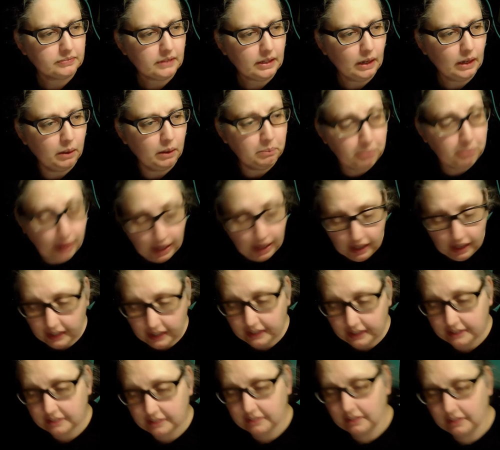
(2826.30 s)

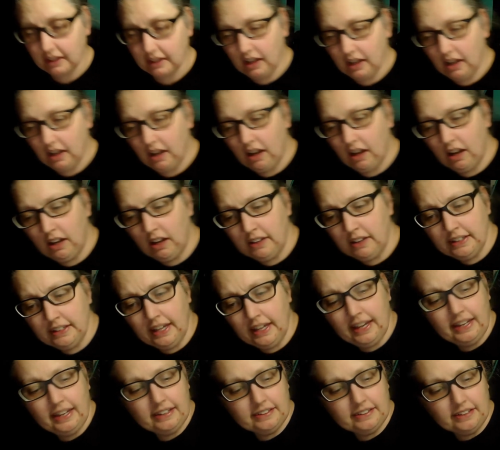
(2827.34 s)
But on
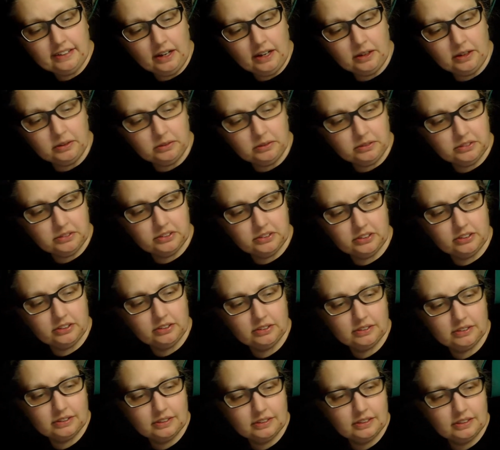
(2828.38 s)
that note,
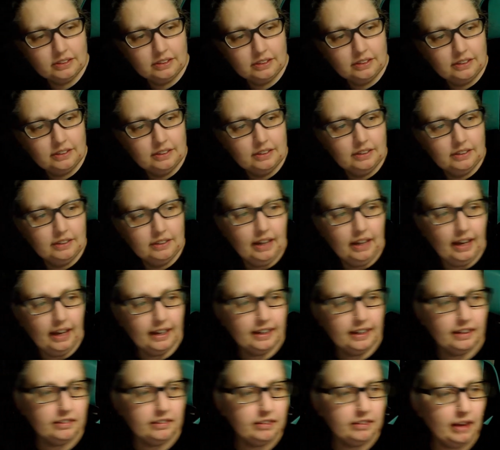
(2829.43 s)
I
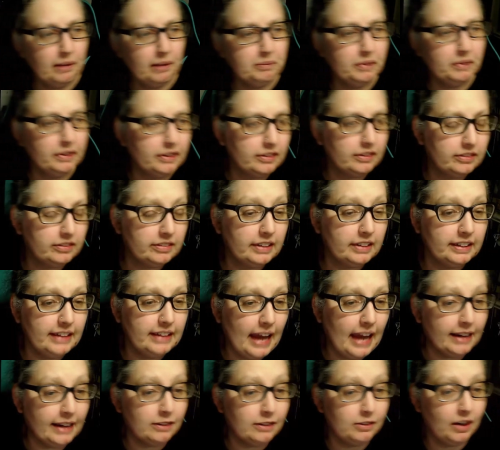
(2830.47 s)
guess I'm going to
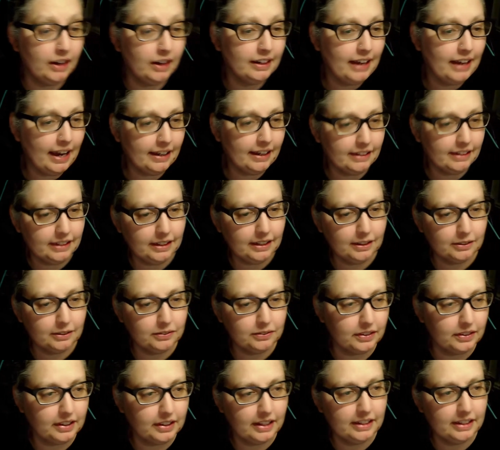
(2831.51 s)
skedaddle on out of here
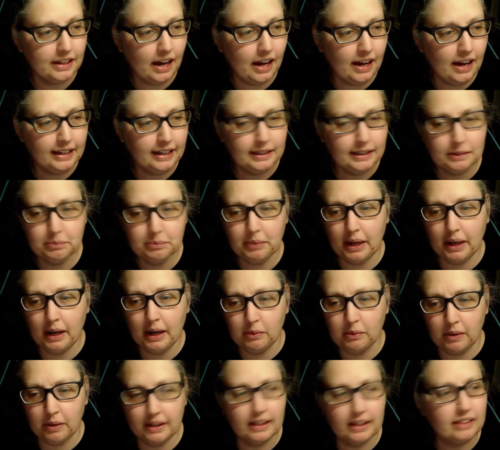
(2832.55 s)
for the night, but I
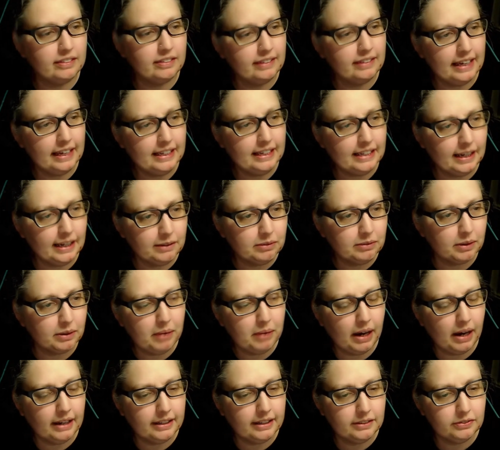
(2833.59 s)
want to thank
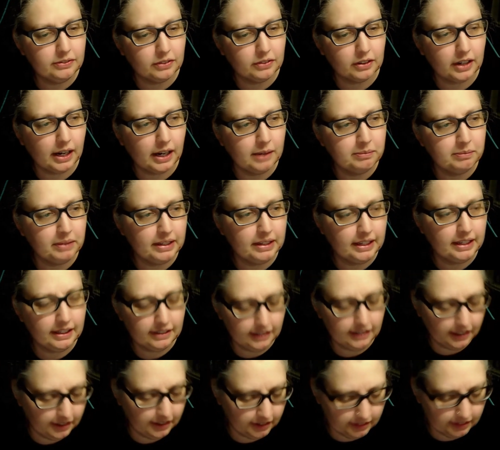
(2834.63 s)
everybody for coming in
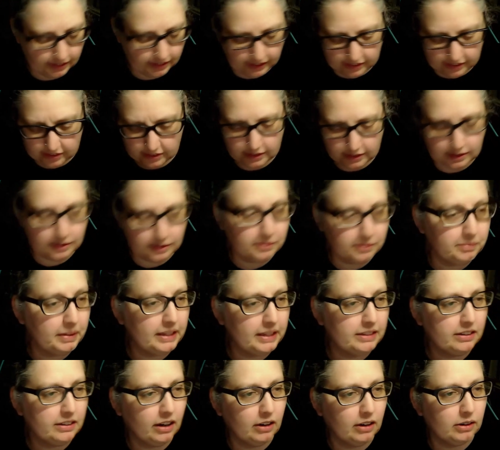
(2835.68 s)
here and listening to me
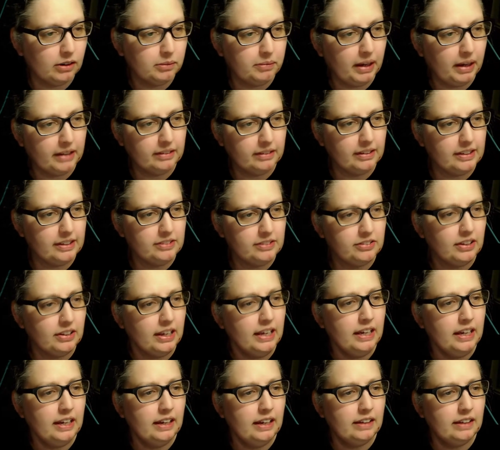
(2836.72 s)
talk about these
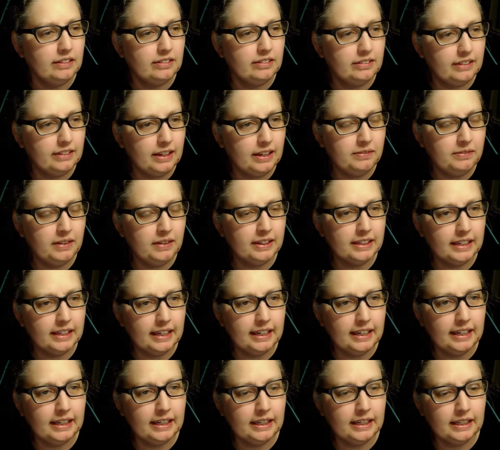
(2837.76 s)
Stephen
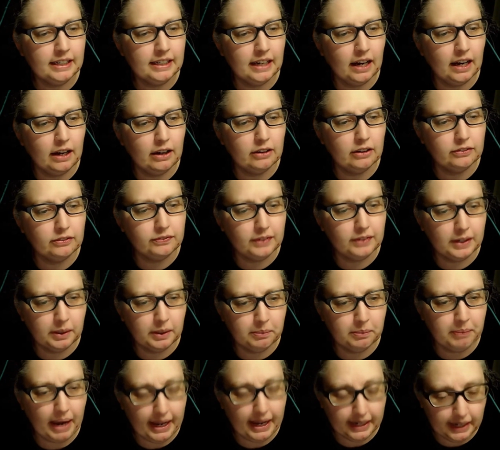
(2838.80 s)
King film
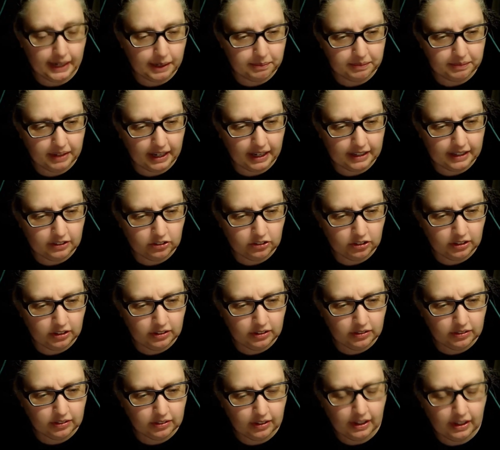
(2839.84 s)

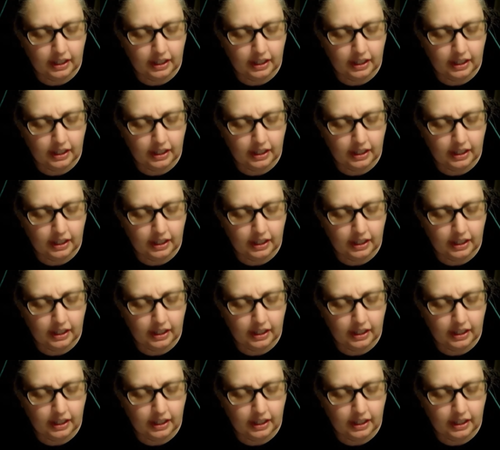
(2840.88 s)
adaptations.